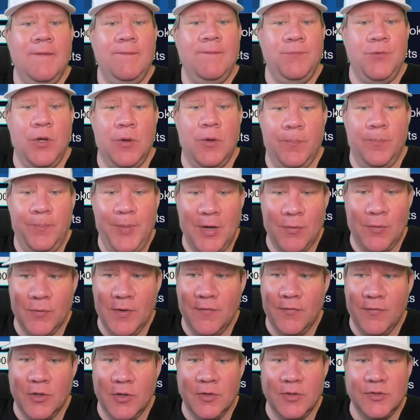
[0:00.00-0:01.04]
you know,
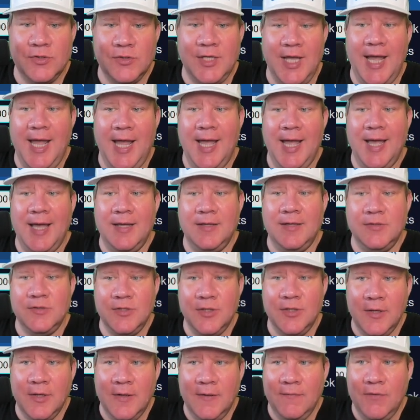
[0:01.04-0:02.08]
BetRivers
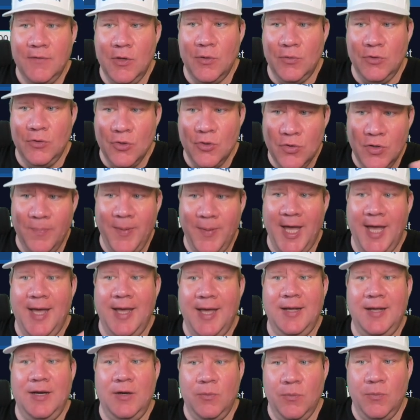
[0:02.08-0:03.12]
and, you know,
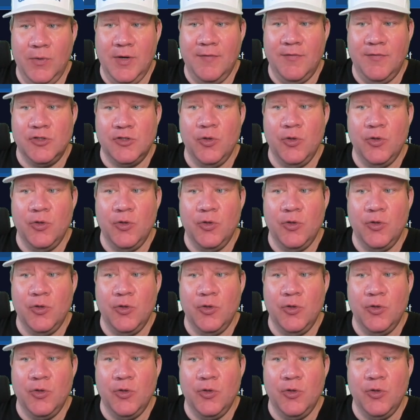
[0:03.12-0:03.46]
Unibet and whatever.